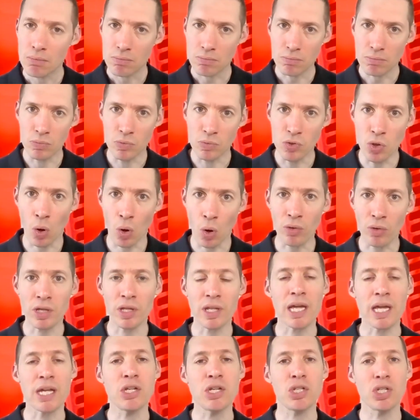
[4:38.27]
Not
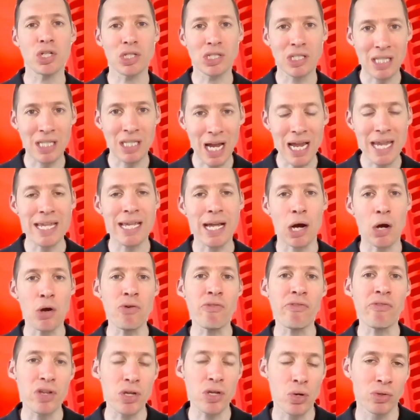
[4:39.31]
that they should take
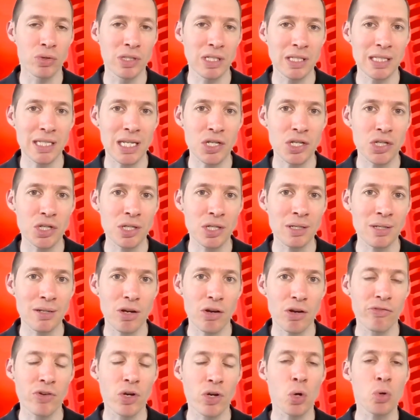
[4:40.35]
over your decision,
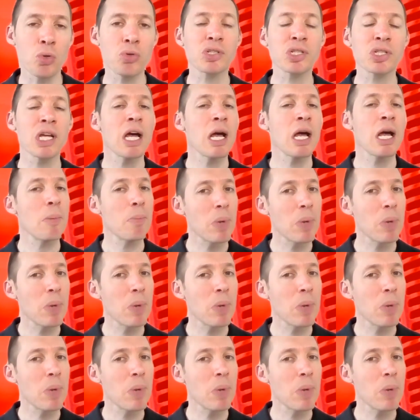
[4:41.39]
of course,